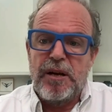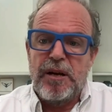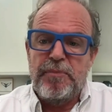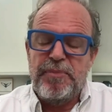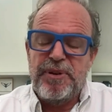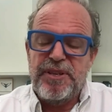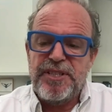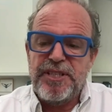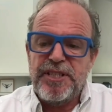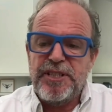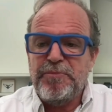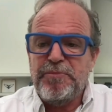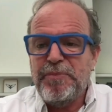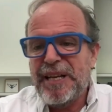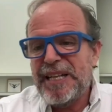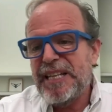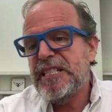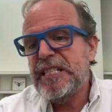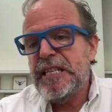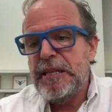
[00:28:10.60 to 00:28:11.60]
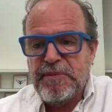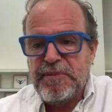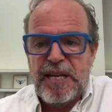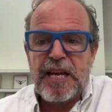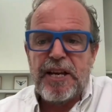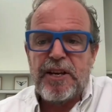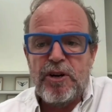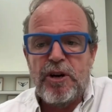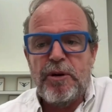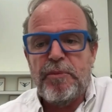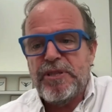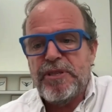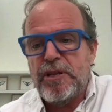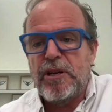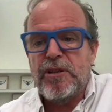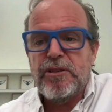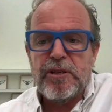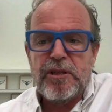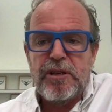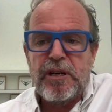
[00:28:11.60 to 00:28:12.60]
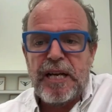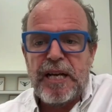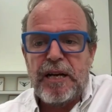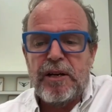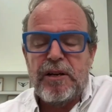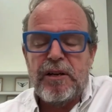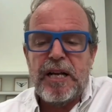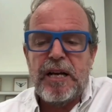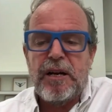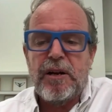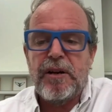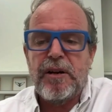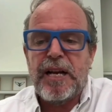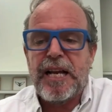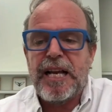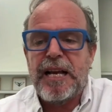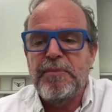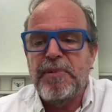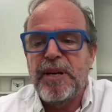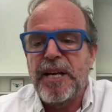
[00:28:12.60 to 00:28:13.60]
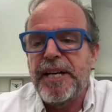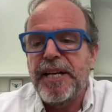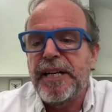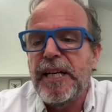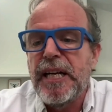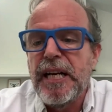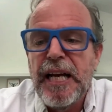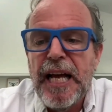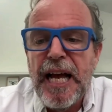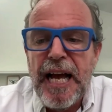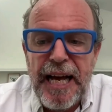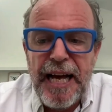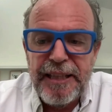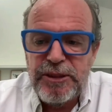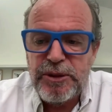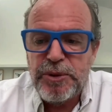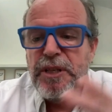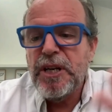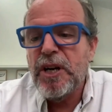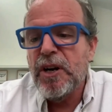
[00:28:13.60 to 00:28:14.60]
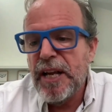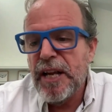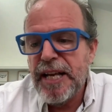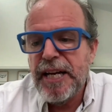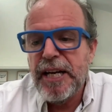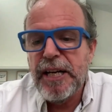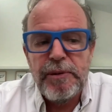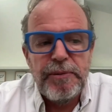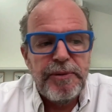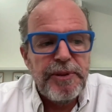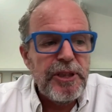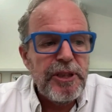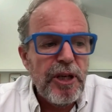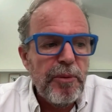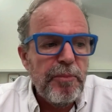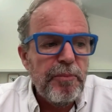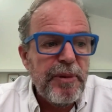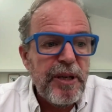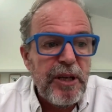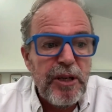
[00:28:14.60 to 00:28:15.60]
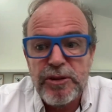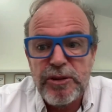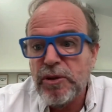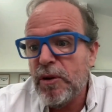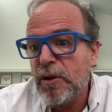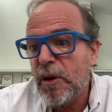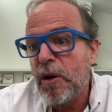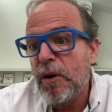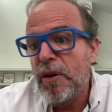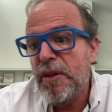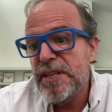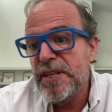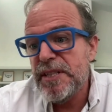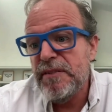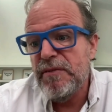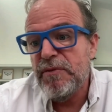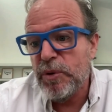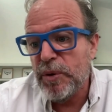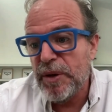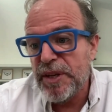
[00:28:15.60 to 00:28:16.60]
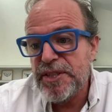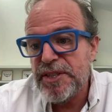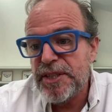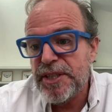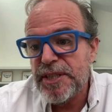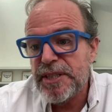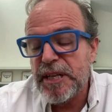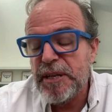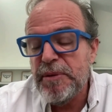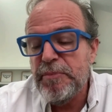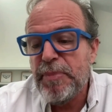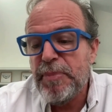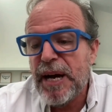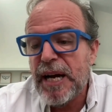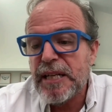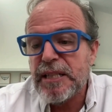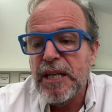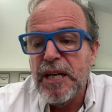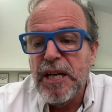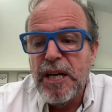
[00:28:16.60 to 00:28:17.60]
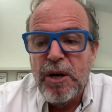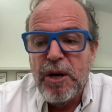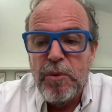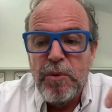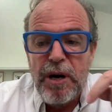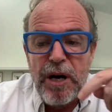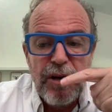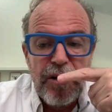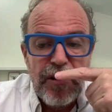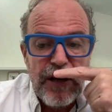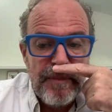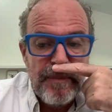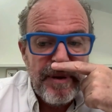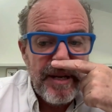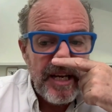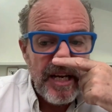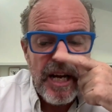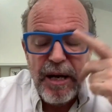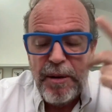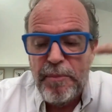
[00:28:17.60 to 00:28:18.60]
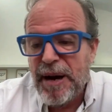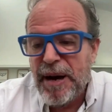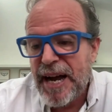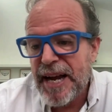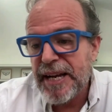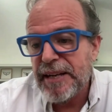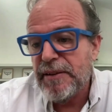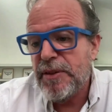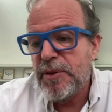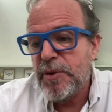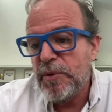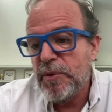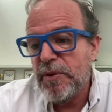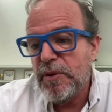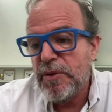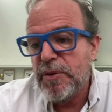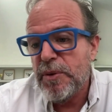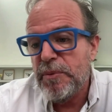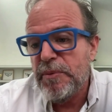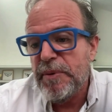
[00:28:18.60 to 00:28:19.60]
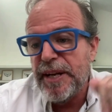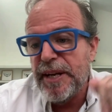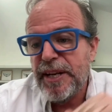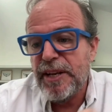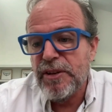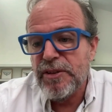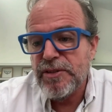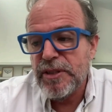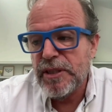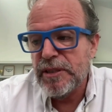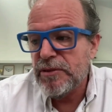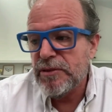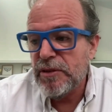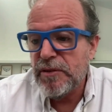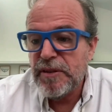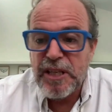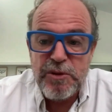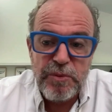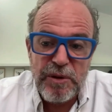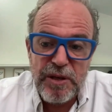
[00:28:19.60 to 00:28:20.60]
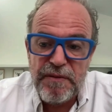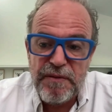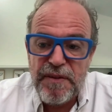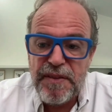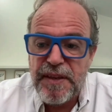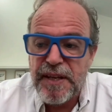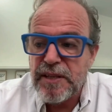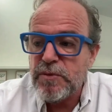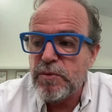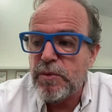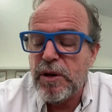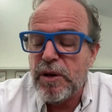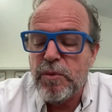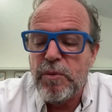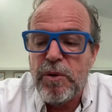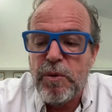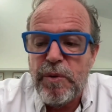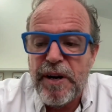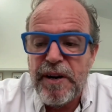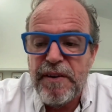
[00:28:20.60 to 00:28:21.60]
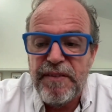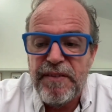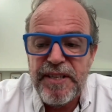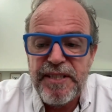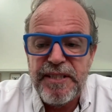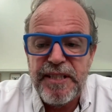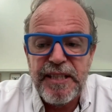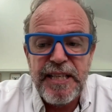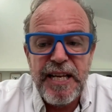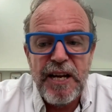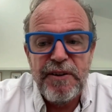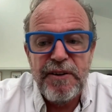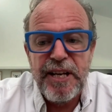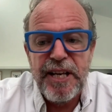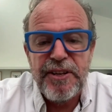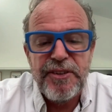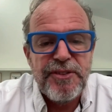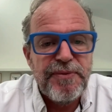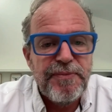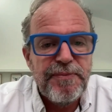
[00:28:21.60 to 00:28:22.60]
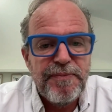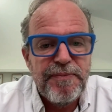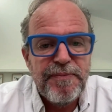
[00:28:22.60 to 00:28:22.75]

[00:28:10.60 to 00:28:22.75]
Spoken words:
business, but it seems like Europe is also gonna come later. And sooner or later, you know, because of all these influencers impact, we are gonna be buying through videos, and so that's one of the things where we're investing nowadays.